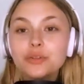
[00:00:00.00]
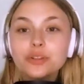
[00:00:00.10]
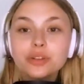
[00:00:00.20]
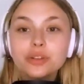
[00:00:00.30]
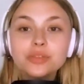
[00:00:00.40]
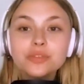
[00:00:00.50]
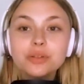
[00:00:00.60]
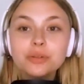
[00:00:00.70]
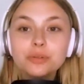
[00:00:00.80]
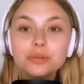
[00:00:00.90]
So for those of
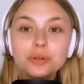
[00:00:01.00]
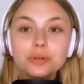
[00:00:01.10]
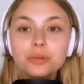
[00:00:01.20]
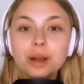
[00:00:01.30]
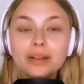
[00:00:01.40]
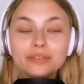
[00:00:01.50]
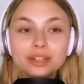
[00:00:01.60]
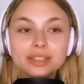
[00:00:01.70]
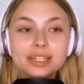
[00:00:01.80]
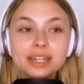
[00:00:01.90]
you who have
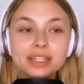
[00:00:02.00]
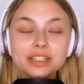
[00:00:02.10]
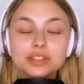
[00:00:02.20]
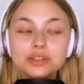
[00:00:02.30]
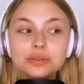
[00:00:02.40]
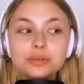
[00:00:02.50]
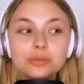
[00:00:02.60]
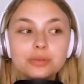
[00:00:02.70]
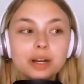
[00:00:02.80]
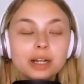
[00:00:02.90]
not seen it,
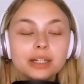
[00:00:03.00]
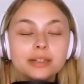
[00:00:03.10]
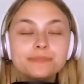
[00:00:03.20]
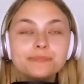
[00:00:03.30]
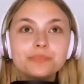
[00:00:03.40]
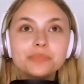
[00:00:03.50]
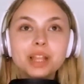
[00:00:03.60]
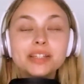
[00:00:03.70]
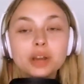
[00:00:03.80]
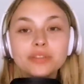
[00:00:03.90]
Sue
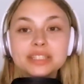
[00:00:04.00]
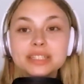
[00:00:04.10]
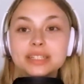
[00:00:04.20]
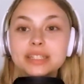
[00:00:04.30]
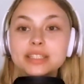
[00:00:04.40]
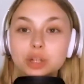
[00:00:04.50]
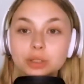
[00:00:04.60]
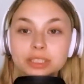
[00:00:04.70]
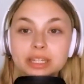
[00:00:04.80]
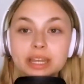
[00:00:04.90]
is obviously
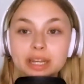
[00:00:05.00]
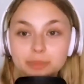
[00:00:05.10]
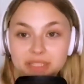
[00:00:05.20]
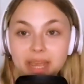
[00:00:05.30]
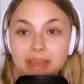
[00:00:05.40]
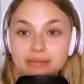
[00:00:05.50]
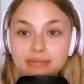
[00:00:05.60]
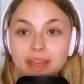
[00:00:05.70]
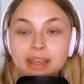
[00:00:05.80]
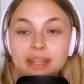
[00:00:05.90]
salty and
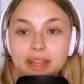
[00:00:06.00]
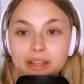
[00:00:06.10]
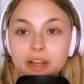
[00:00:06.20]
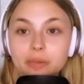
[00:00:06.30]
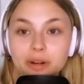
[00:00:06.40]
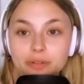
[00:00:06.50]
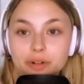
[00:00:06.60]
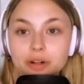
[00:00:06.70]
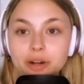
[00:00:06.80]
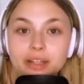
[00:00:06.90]
upset that Kelly got rid
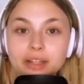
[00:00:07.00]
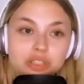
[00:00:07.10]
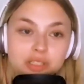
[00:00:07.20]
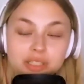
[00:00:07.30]
of her, and